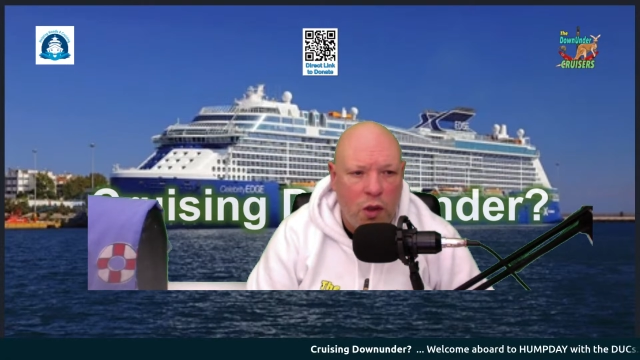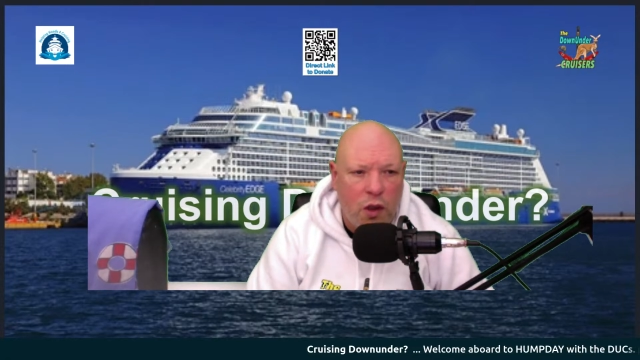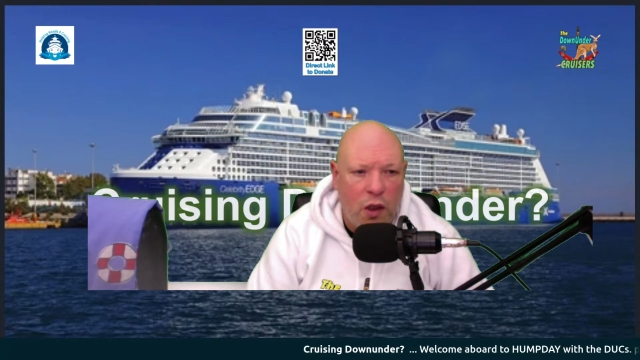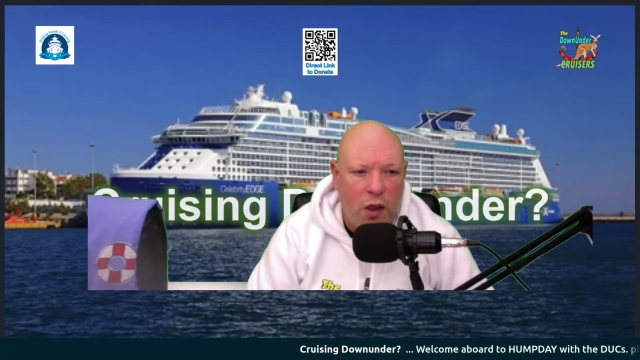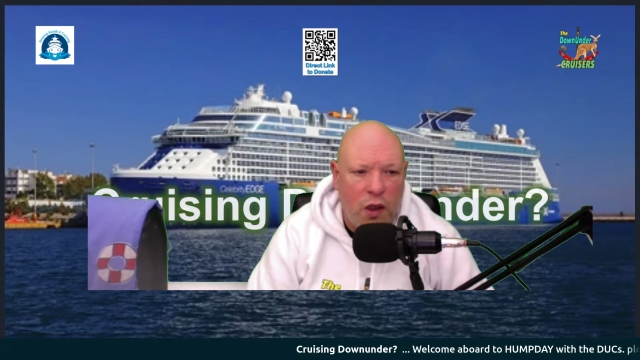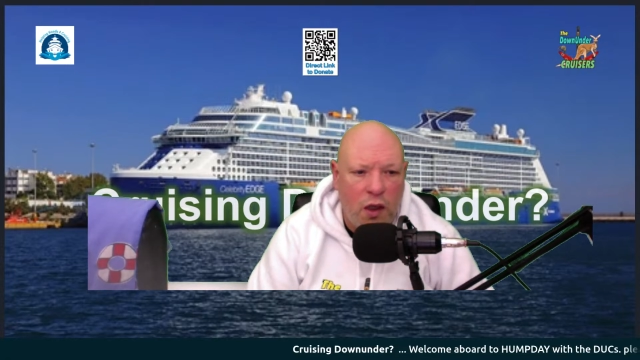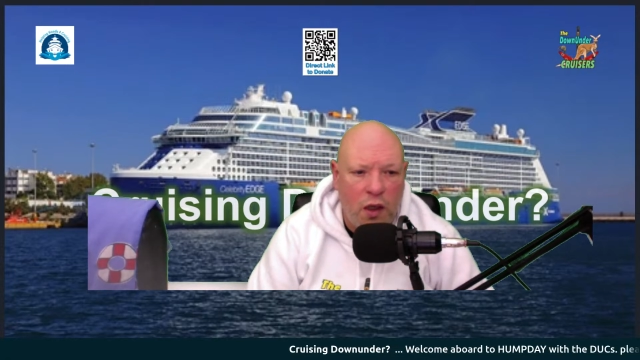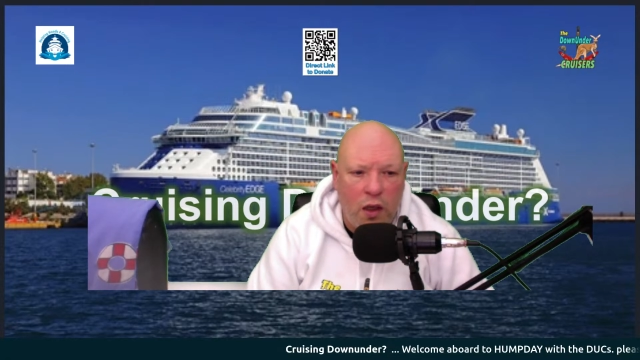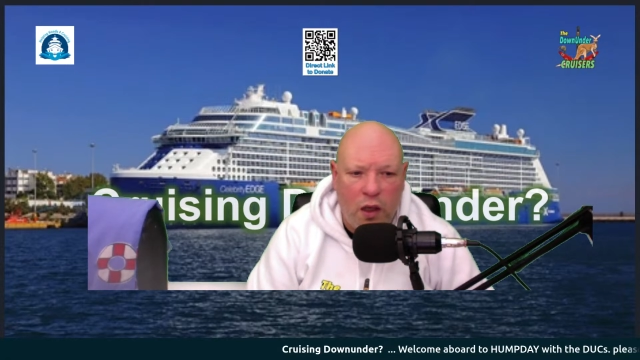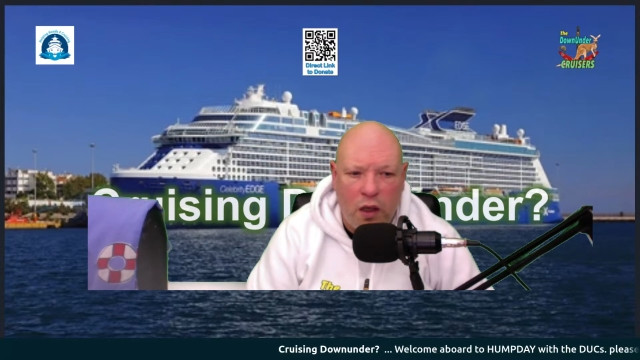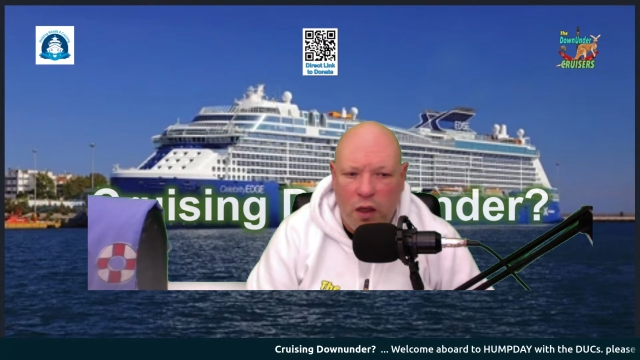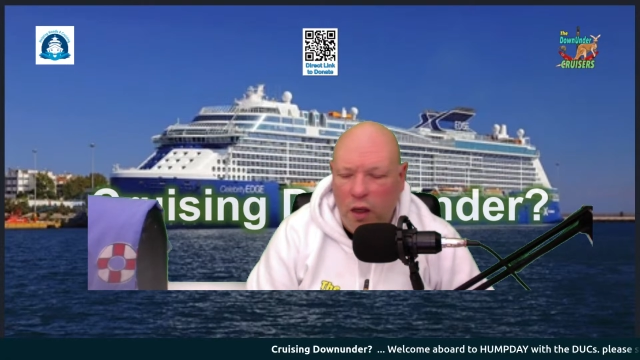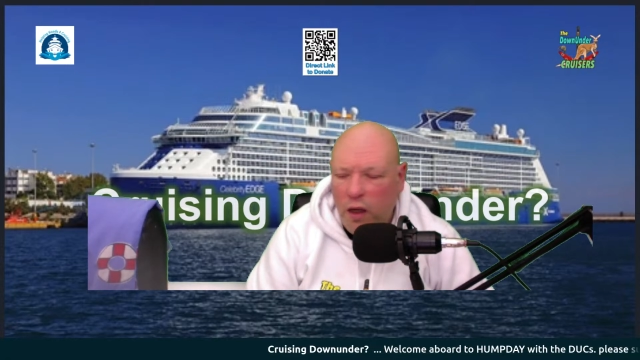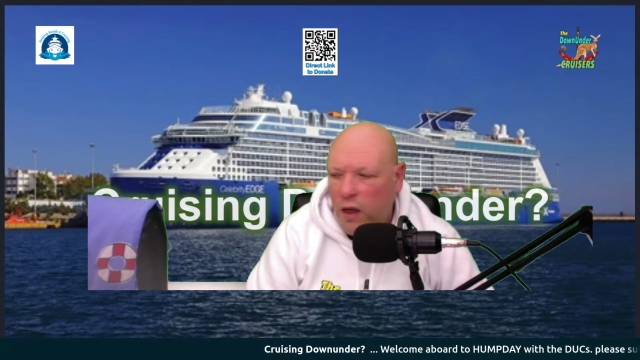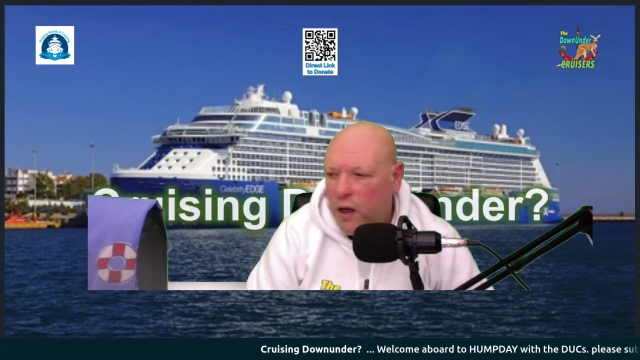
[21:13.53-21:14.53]

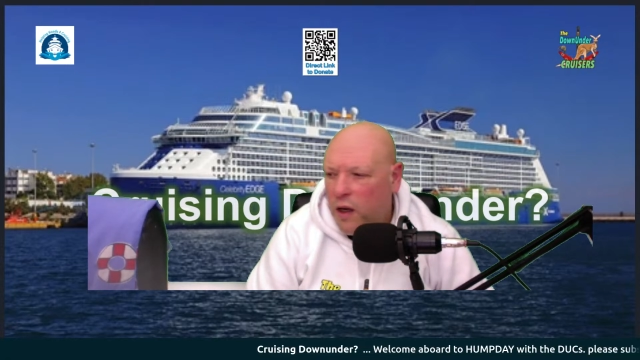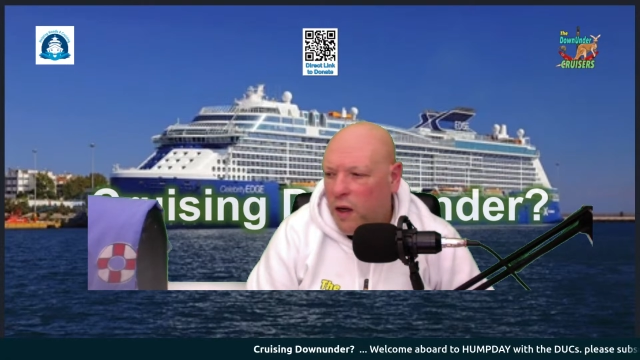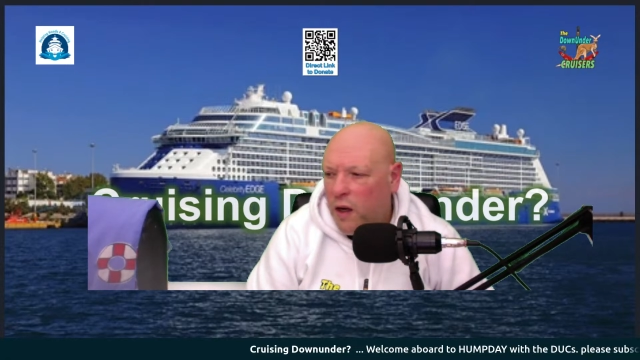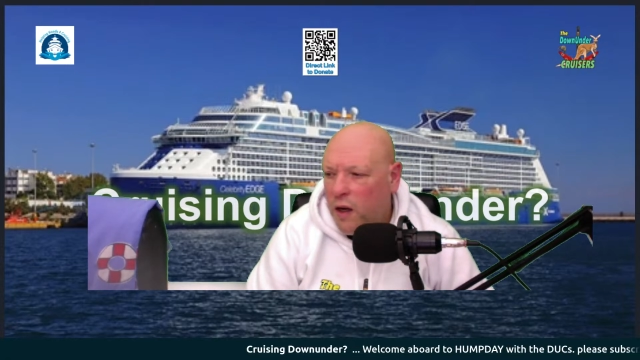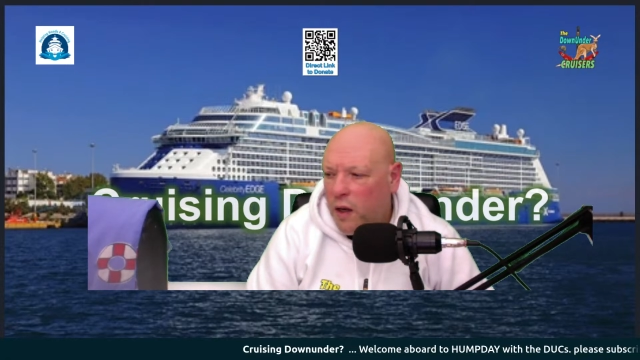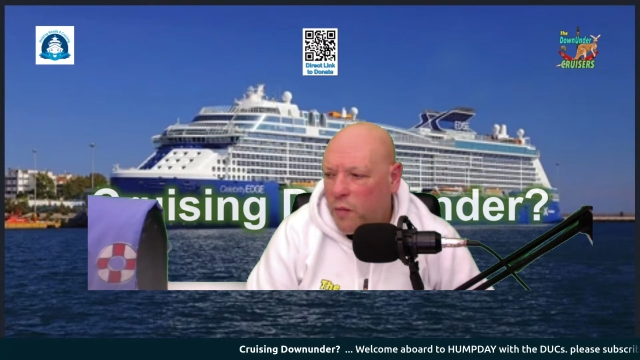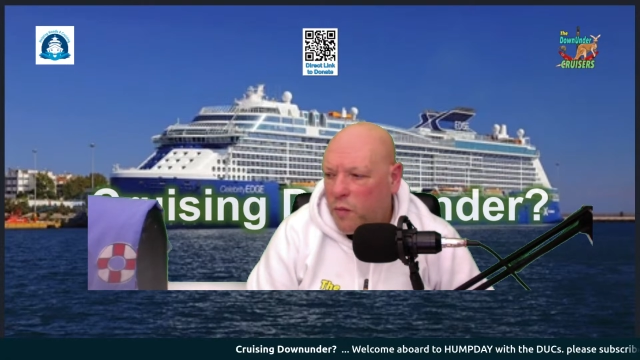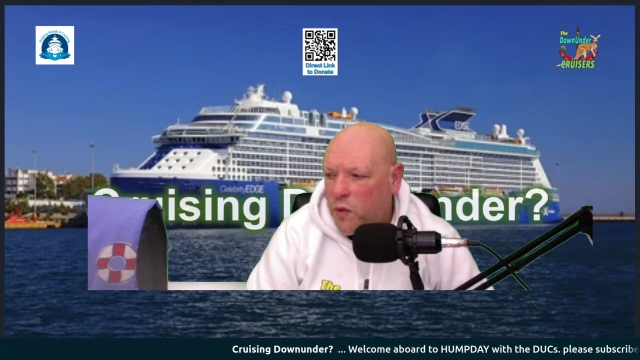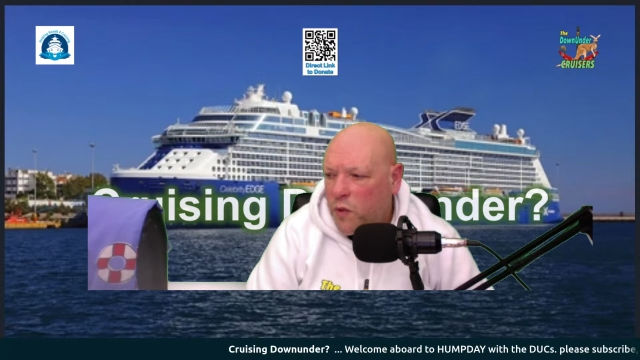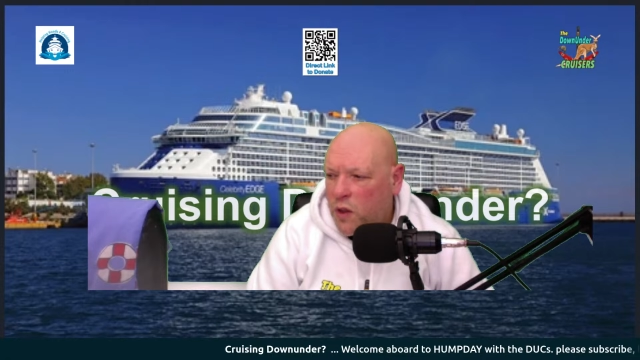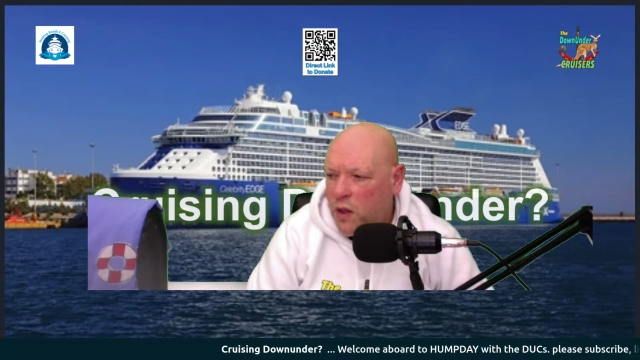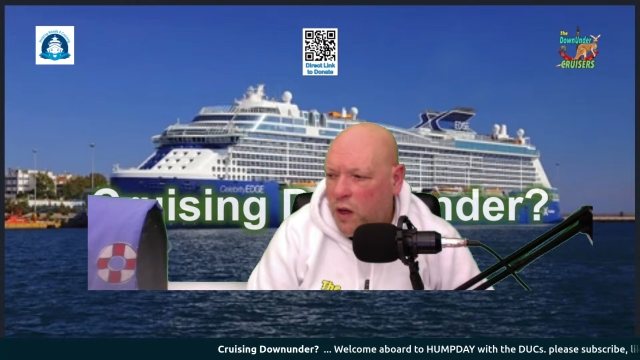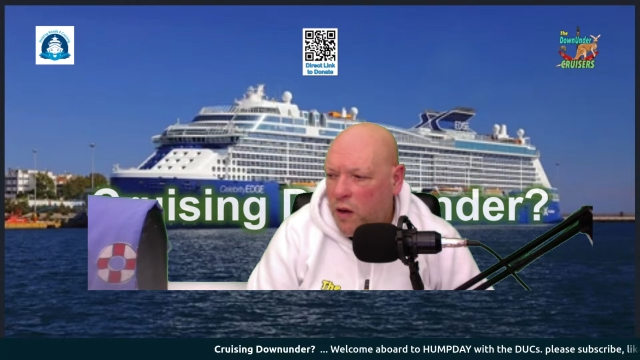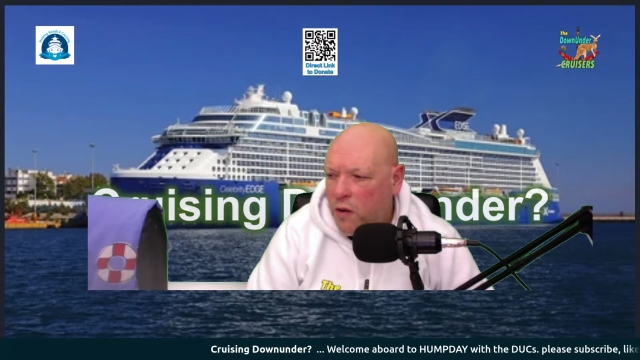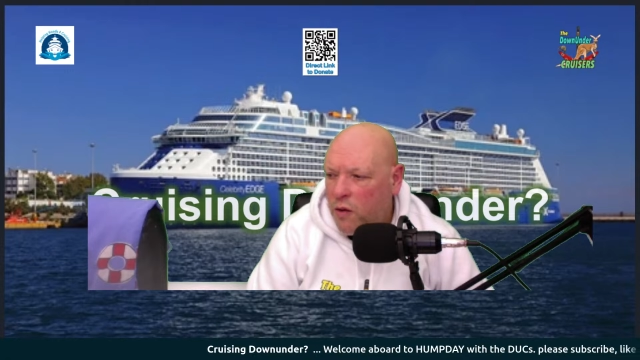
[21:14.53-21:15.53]
And I am
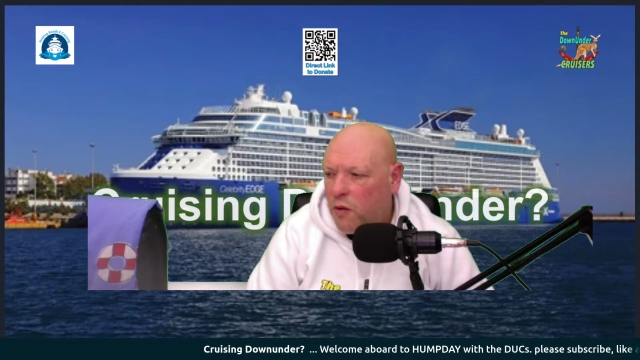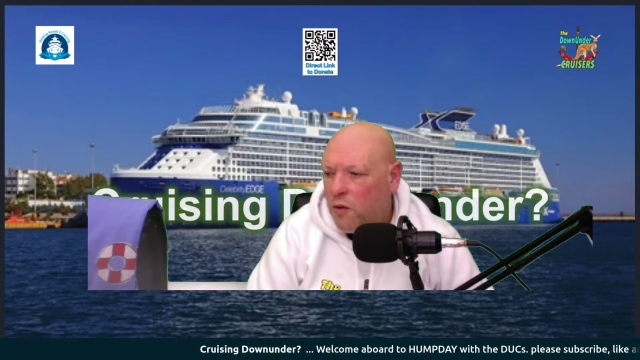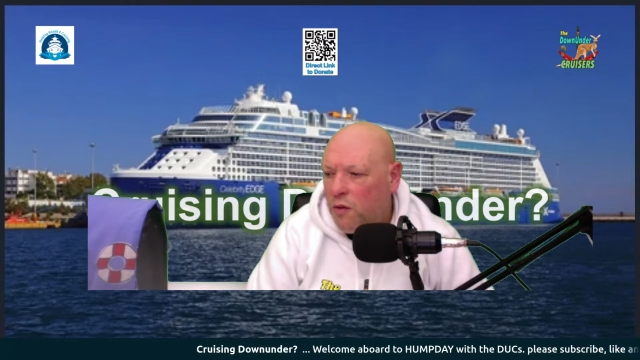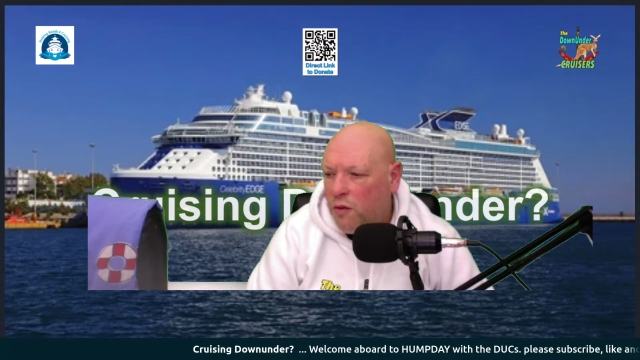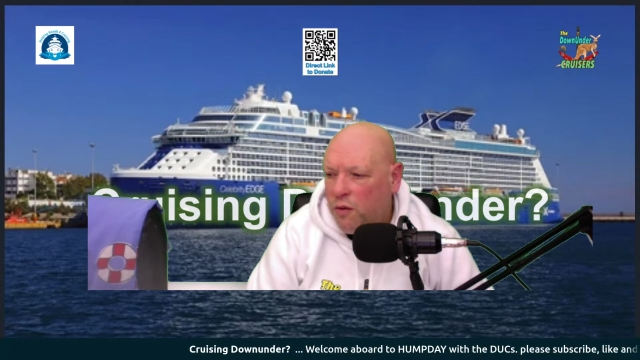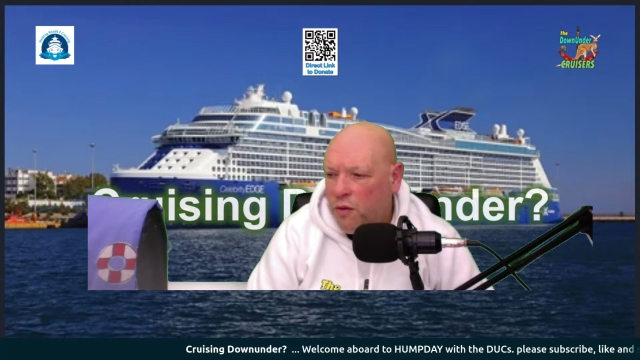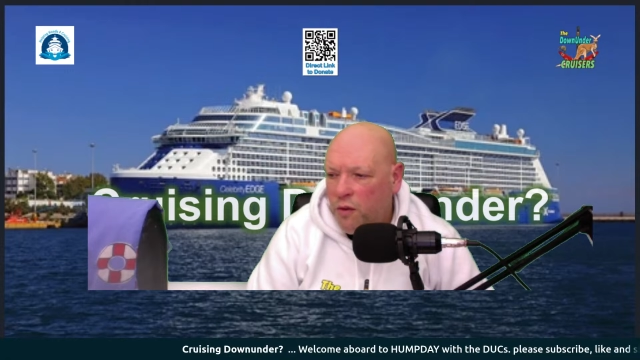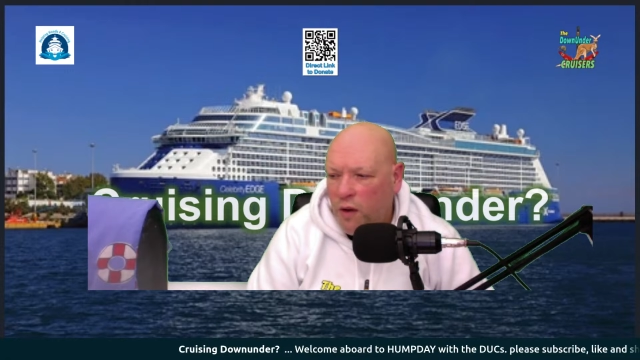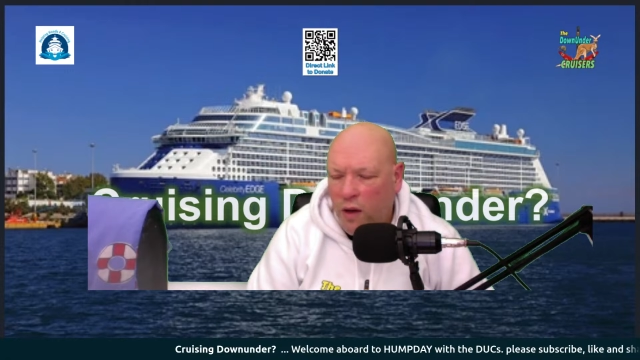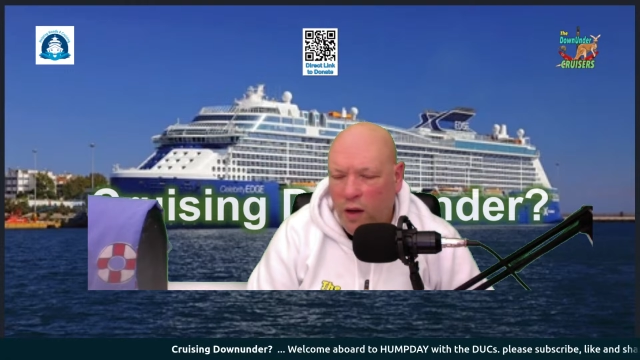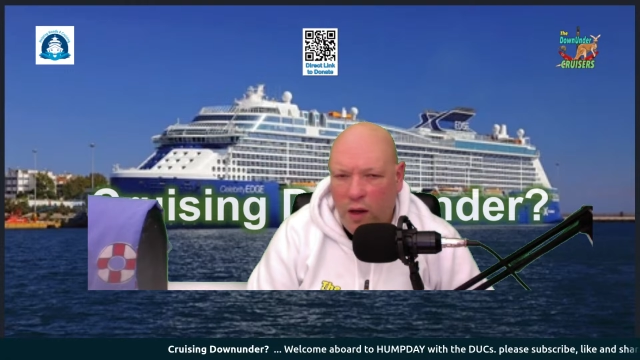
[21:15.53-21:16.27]
so,